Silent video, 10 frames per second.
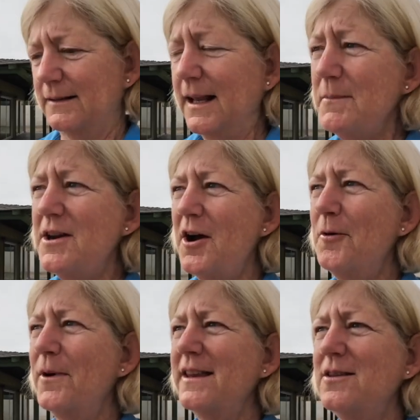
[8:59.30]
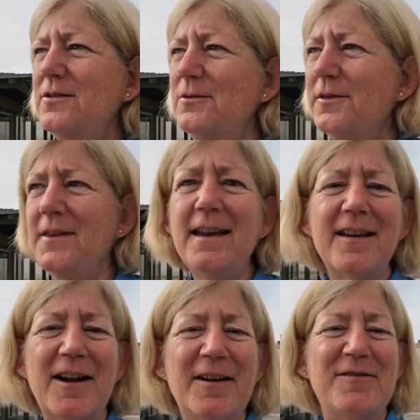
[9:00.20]
Let me know what you
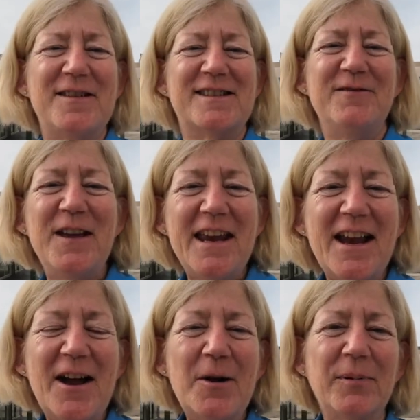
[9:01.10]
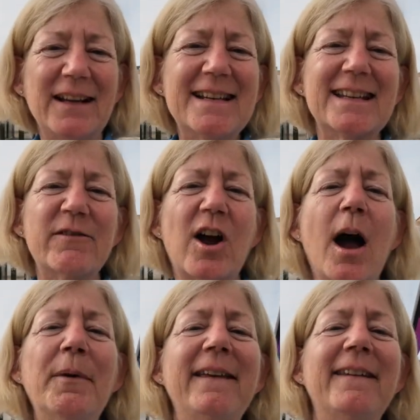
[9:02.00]
think of this video. Please leave a
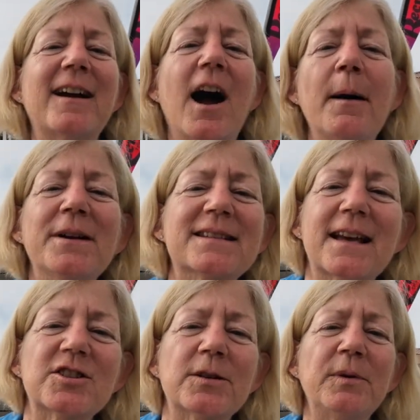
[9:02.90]
comment in the comment section